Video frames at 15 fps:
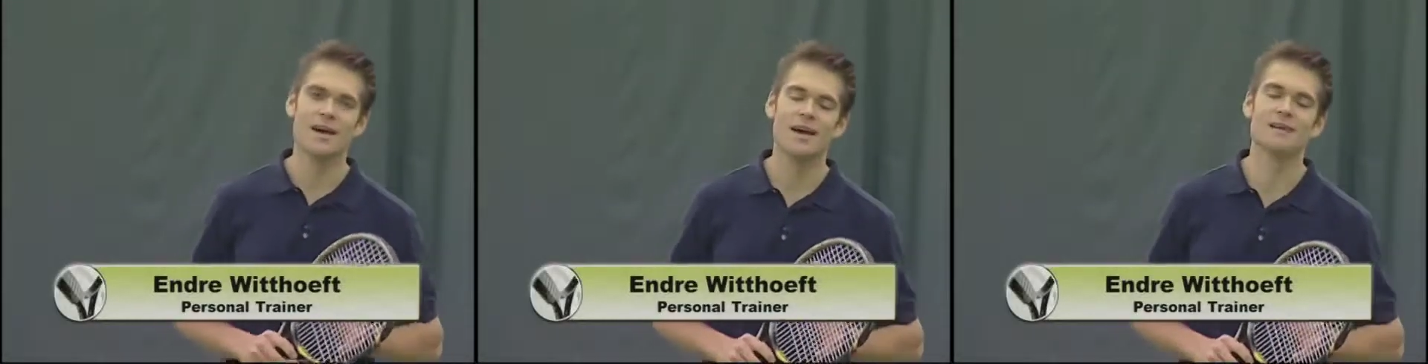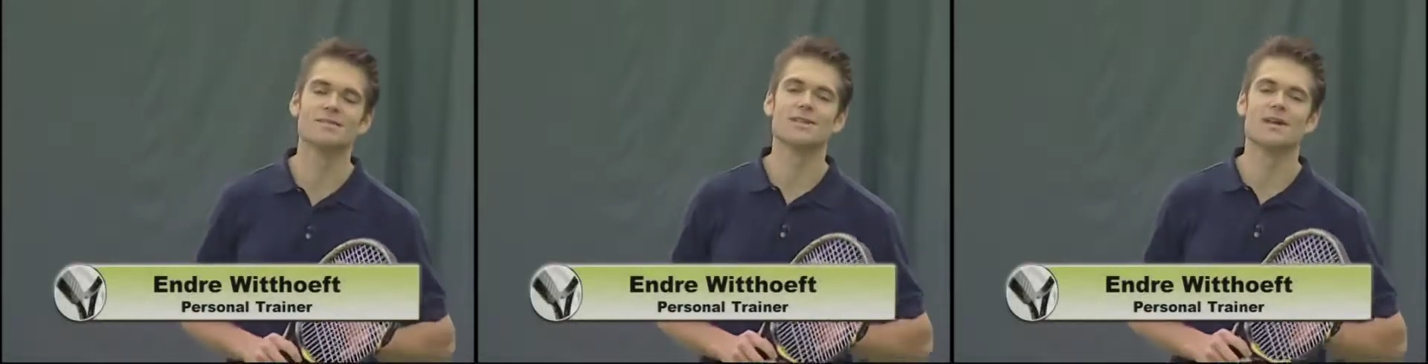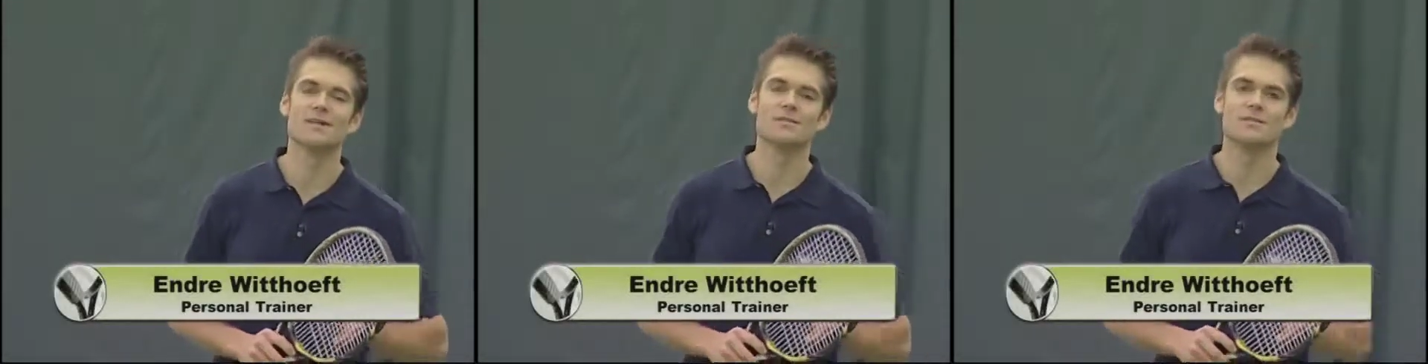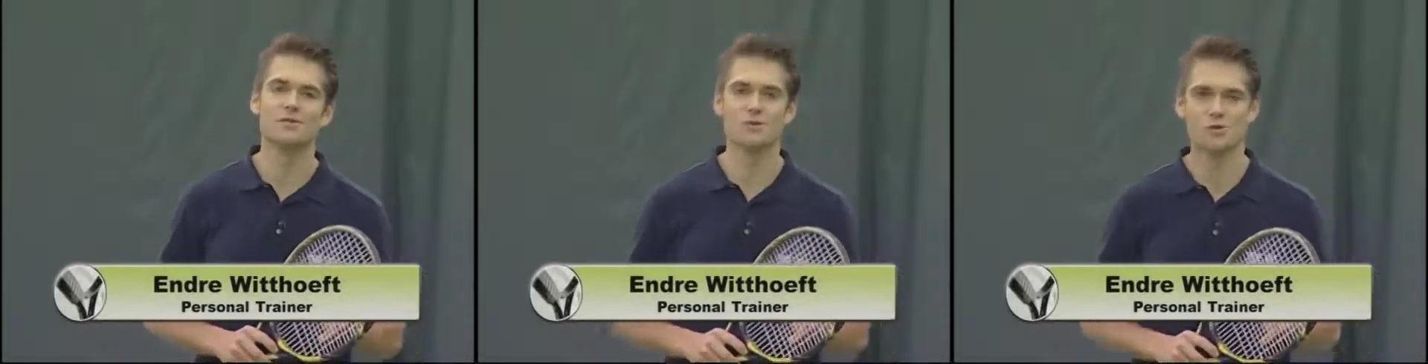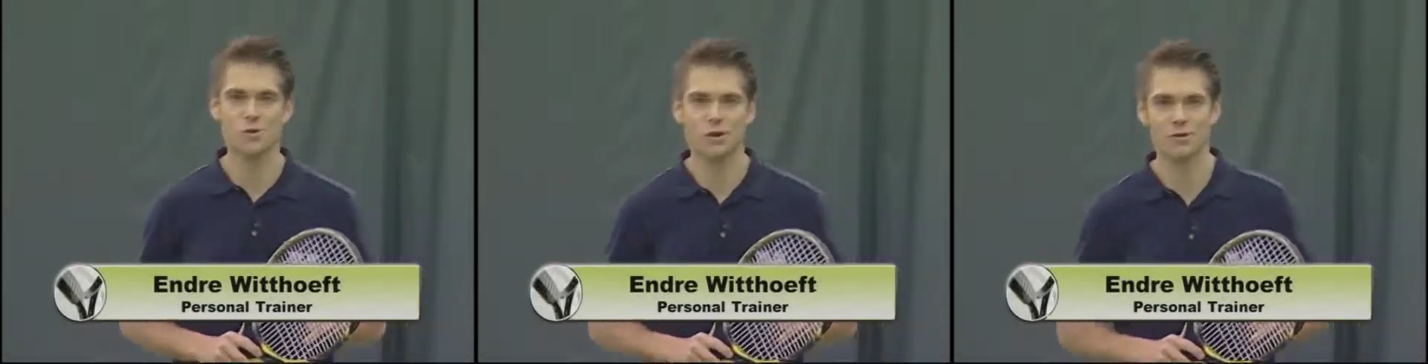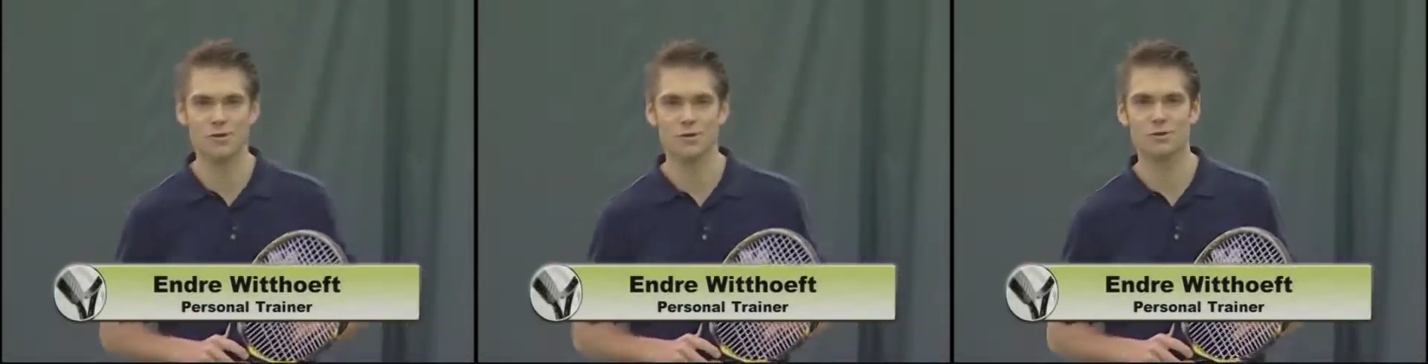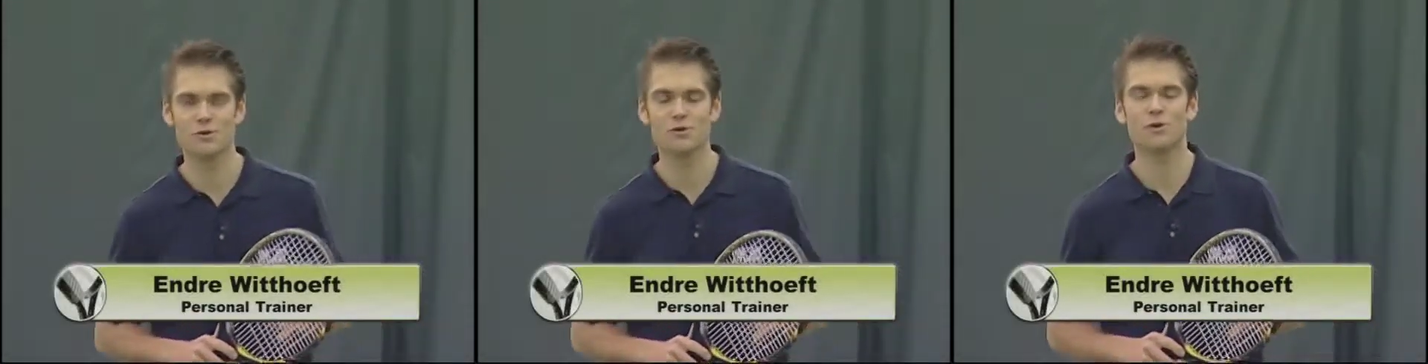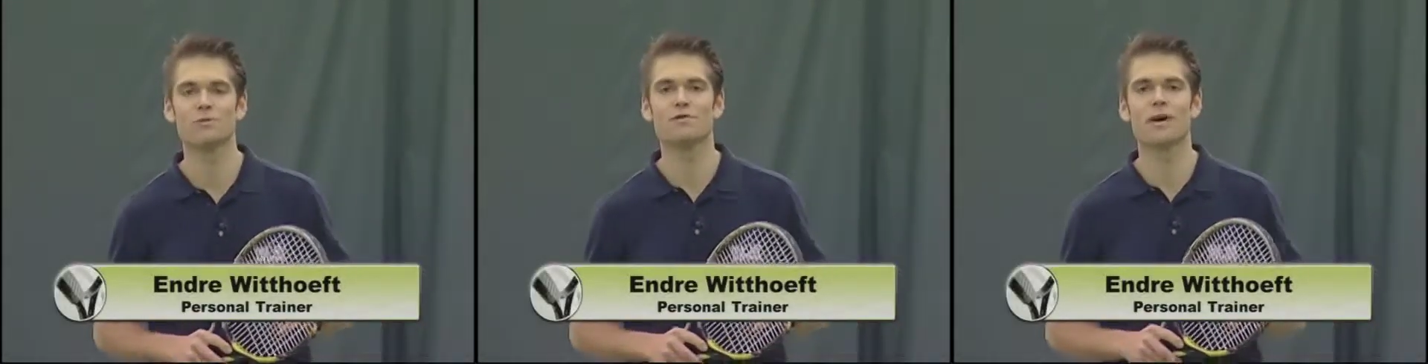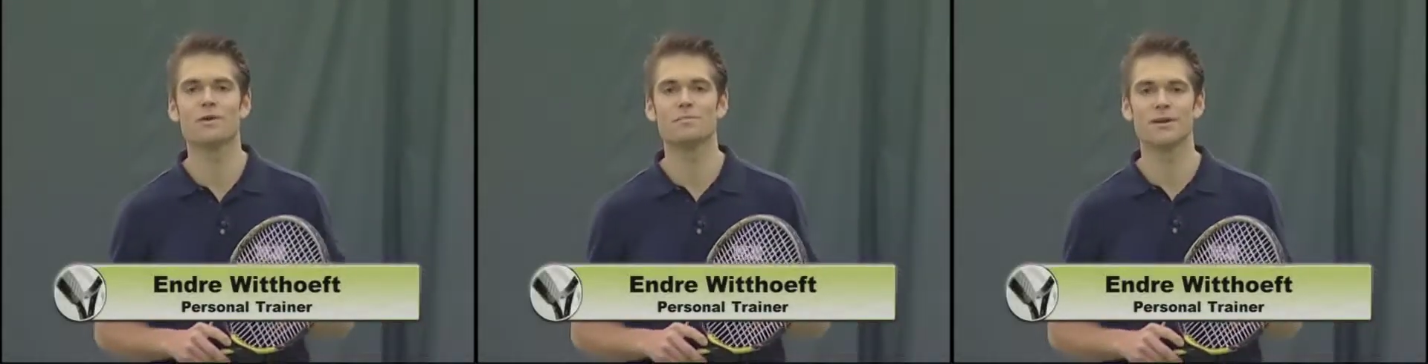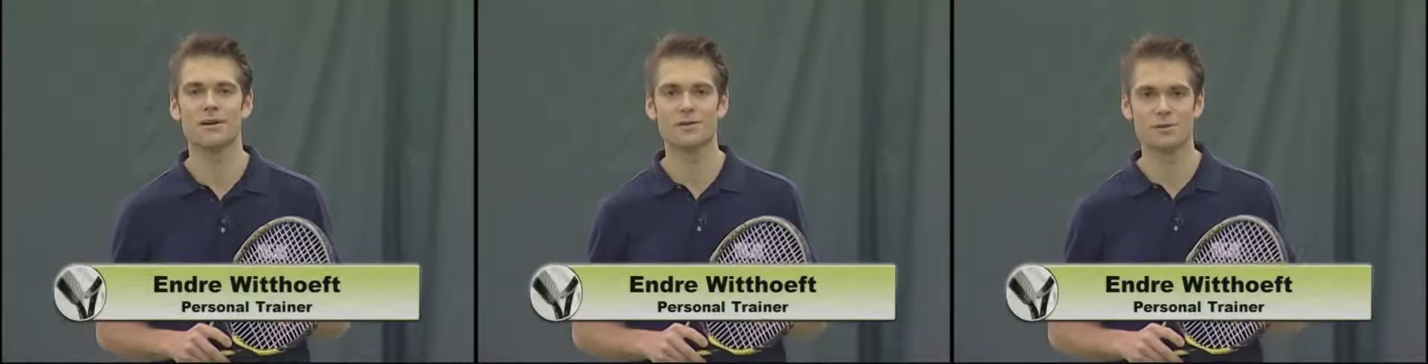and tennis instructor,
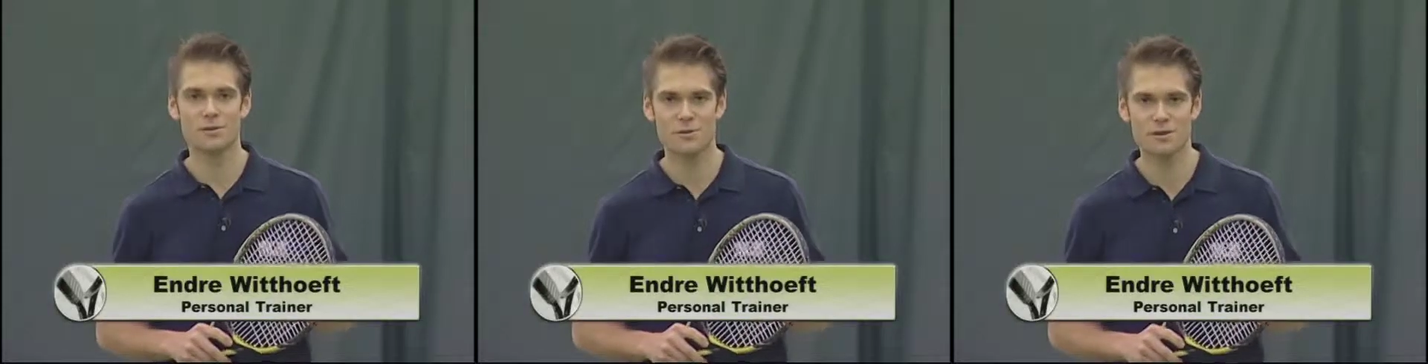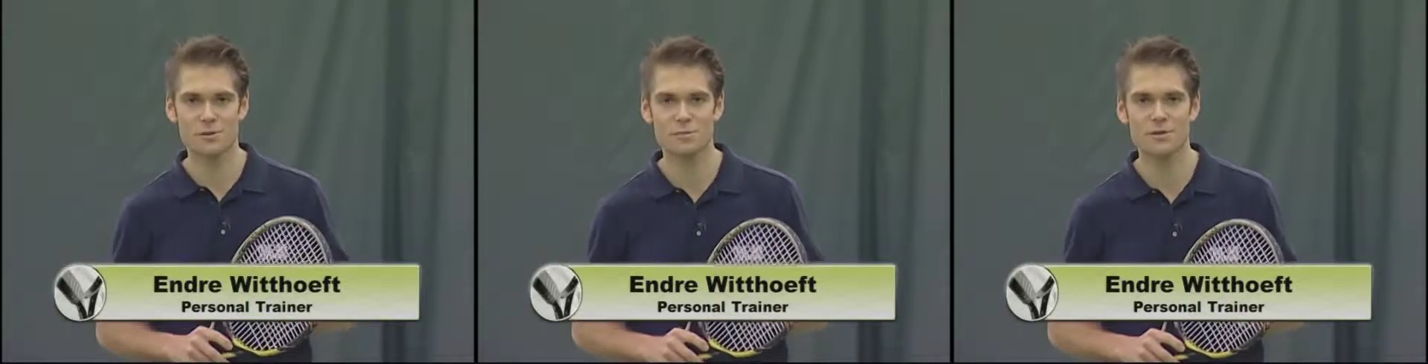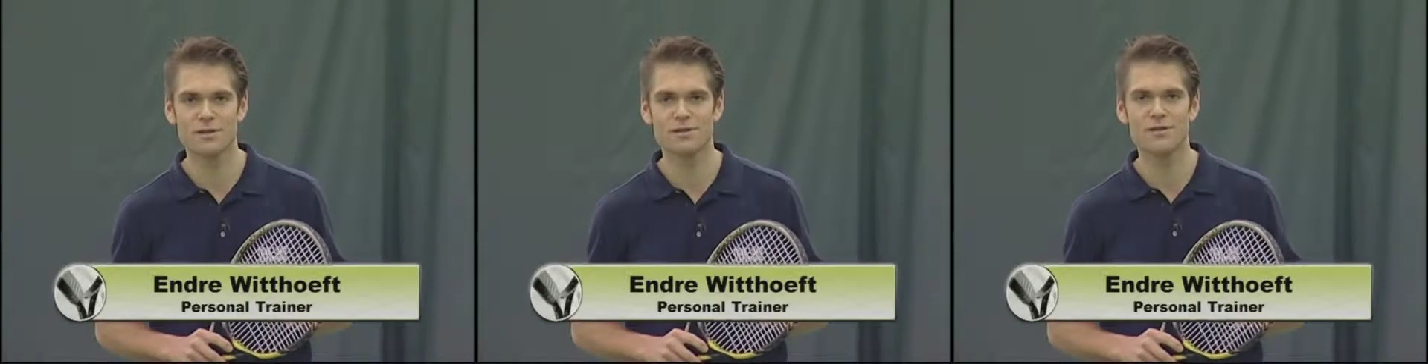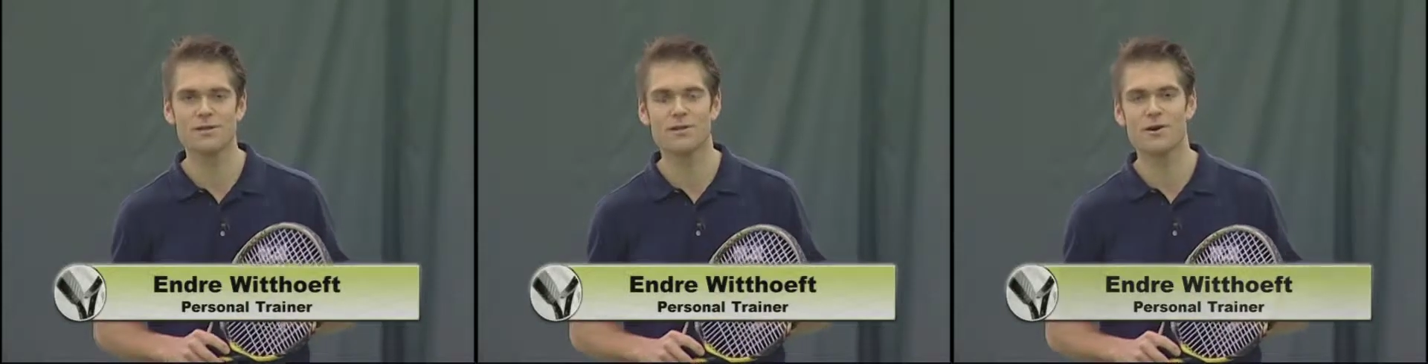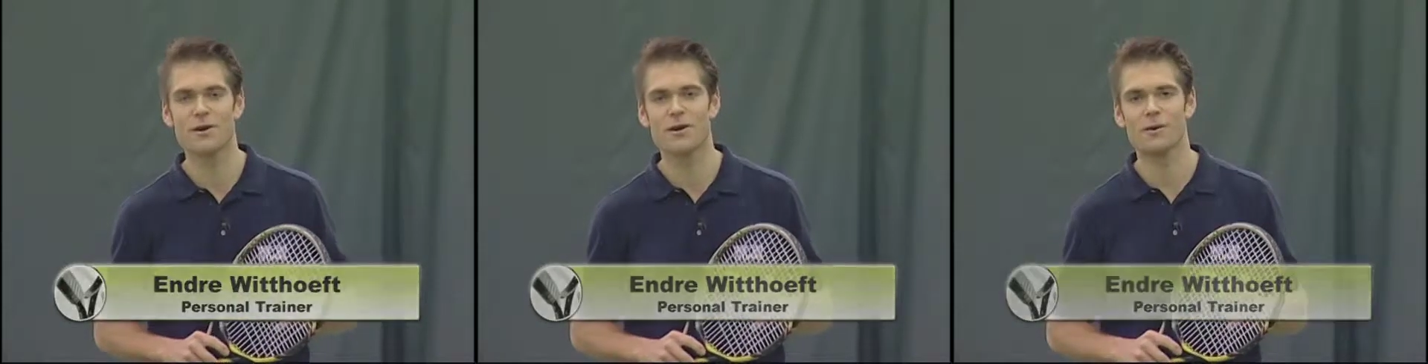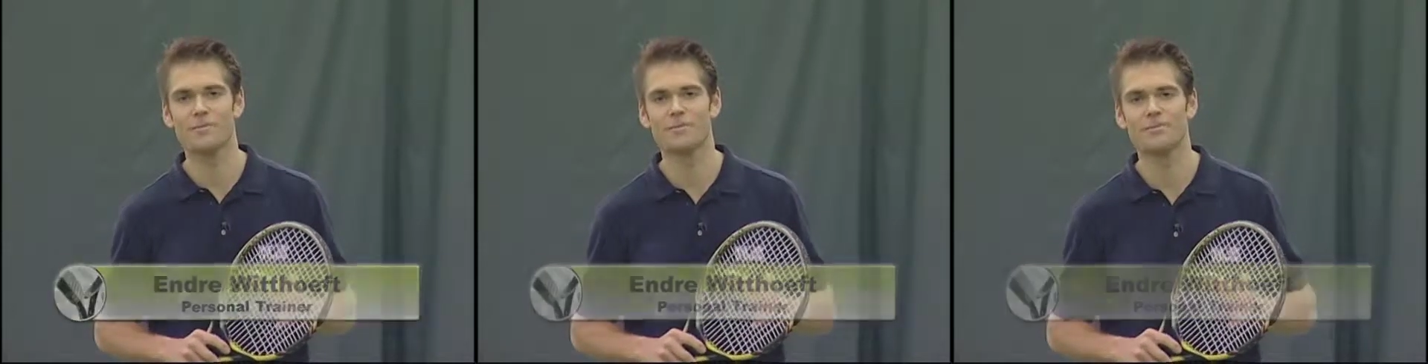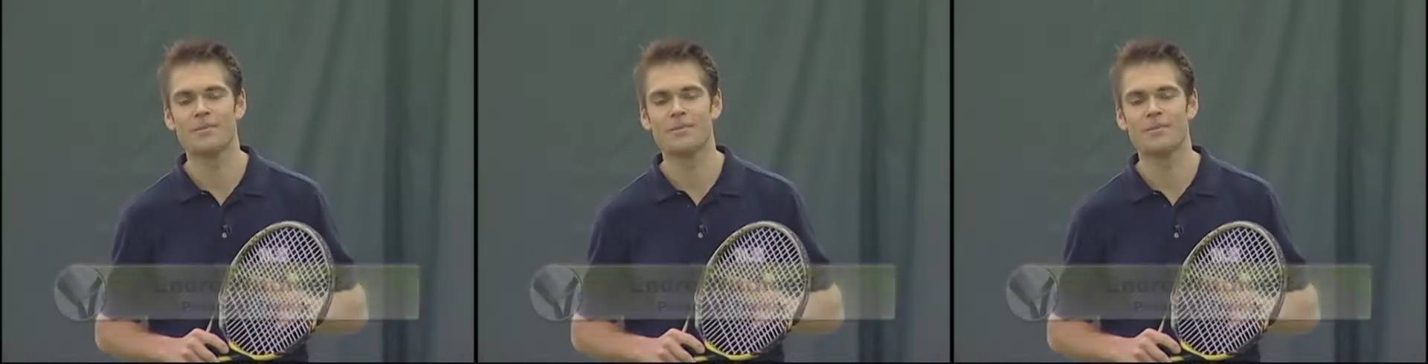certified by USPTR.